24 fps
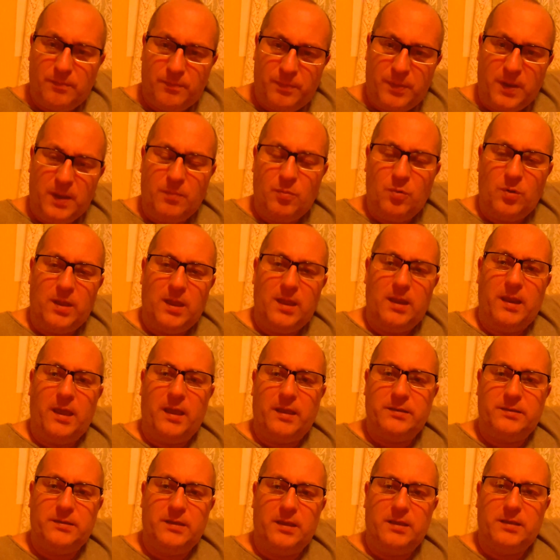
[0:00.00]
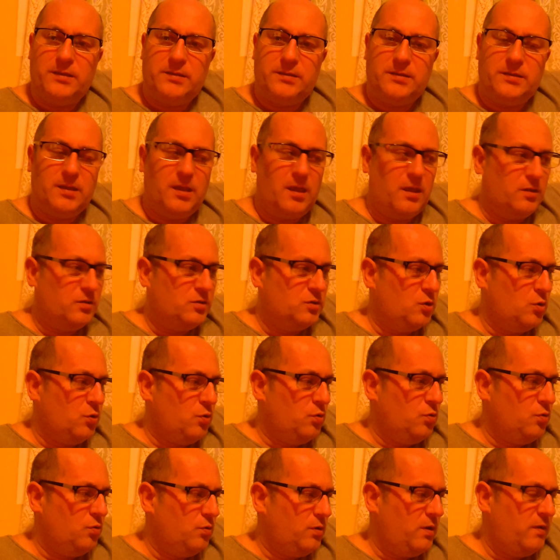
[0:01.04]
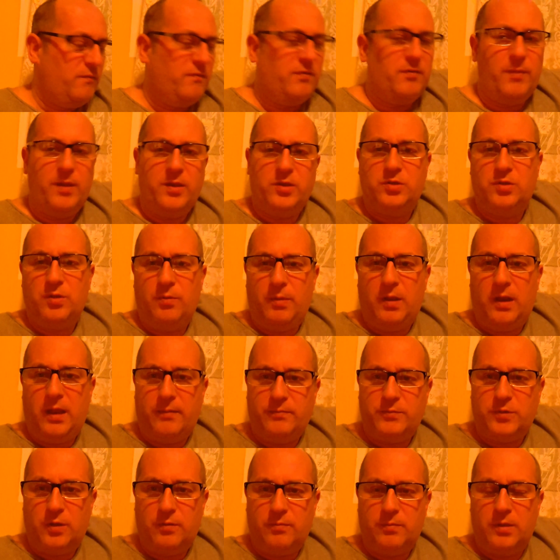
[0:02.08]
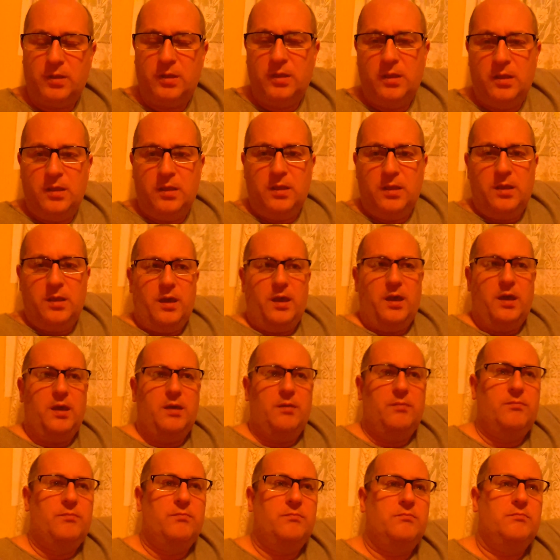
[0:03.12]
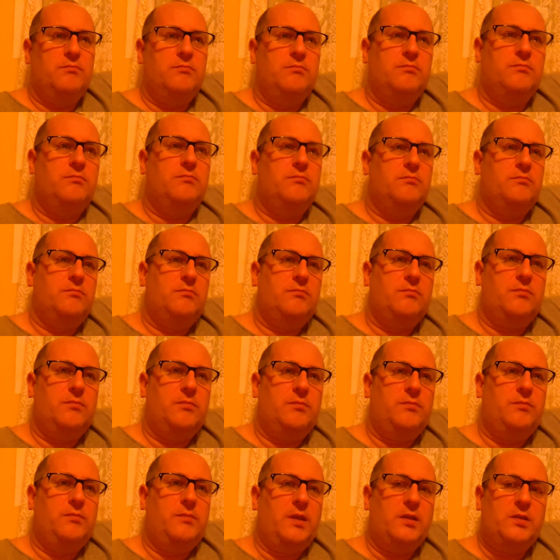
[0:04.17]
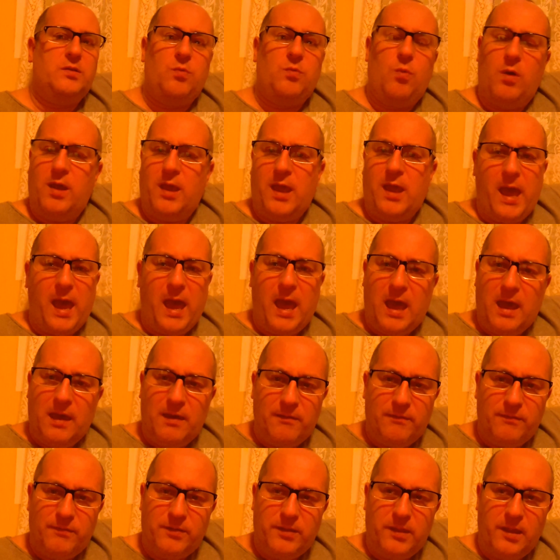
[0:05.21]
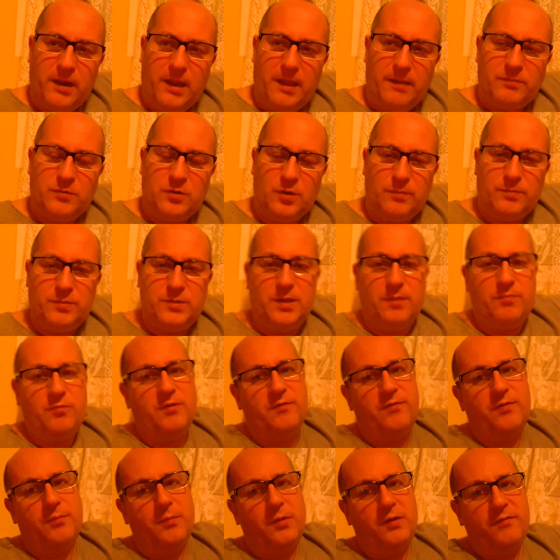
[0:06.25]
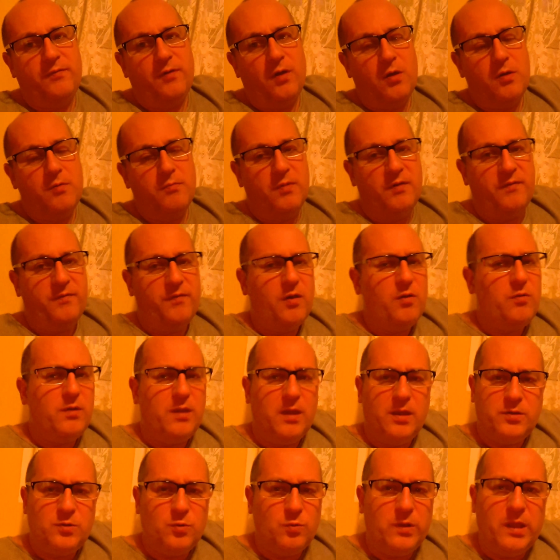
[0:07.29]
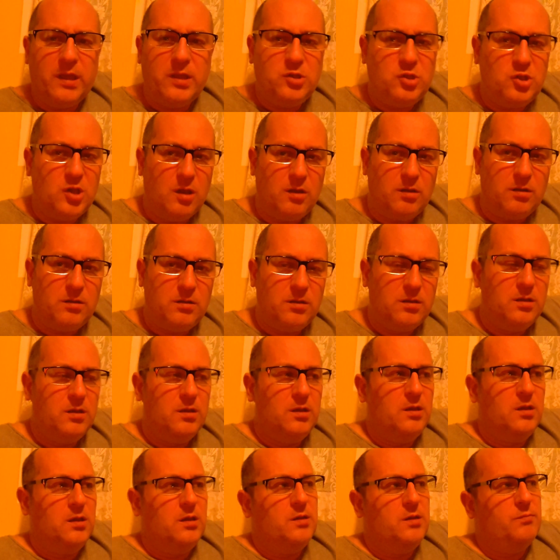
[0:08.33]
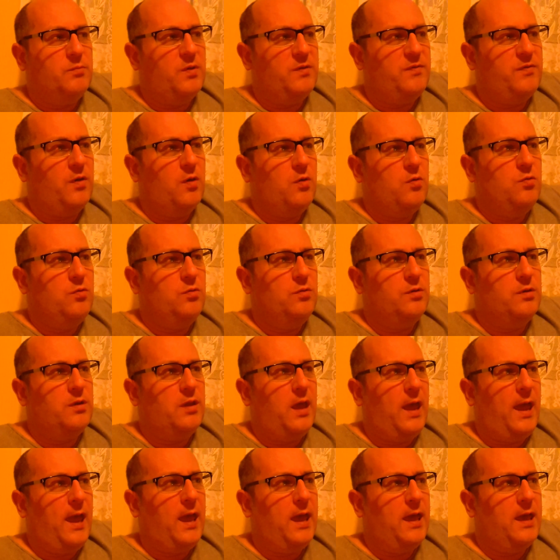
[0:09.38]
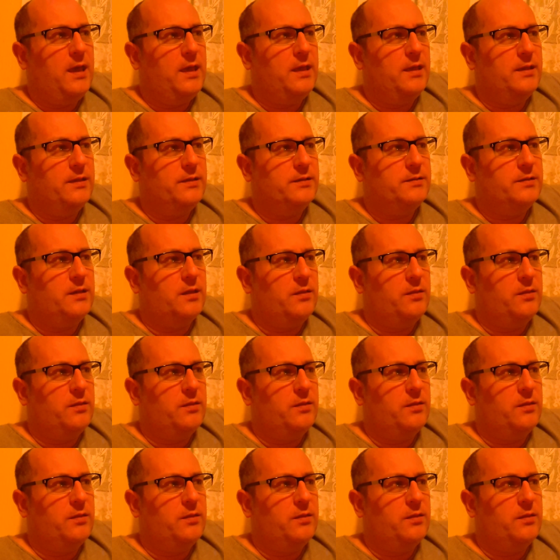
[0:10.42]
people getting access to information on my laptop. Um, that's why I have the laptop separate from my phone. My phone gets all that junk. My phone has